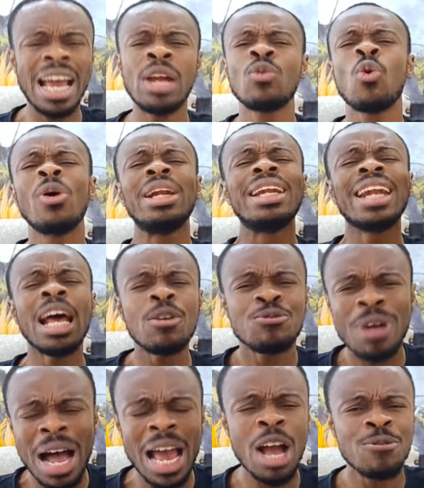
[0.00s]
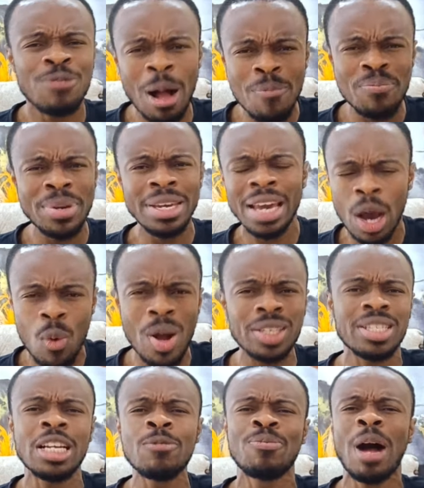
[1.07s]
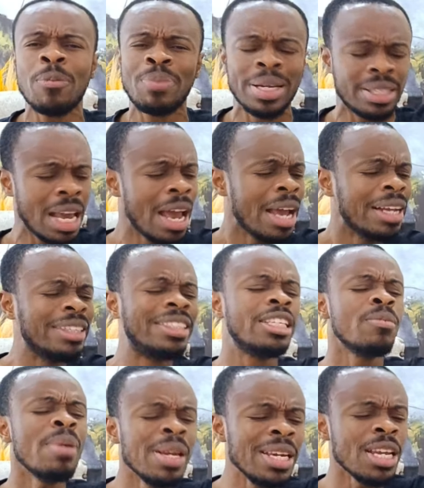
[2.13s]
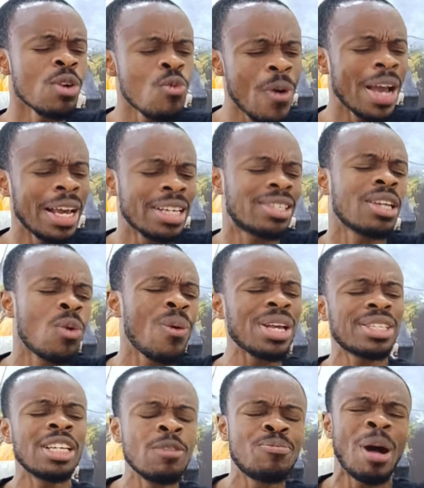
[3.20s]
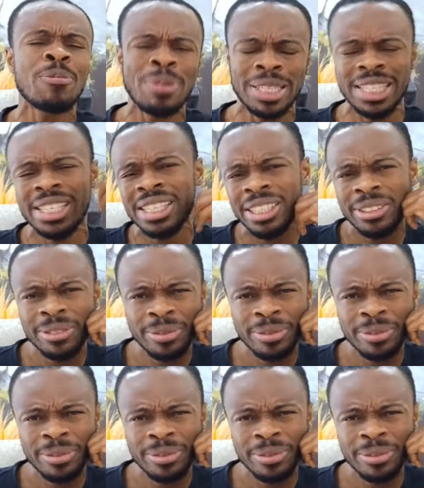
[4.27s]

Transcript: and will never ever be a Western puppet. Jimini we is a Western puppet.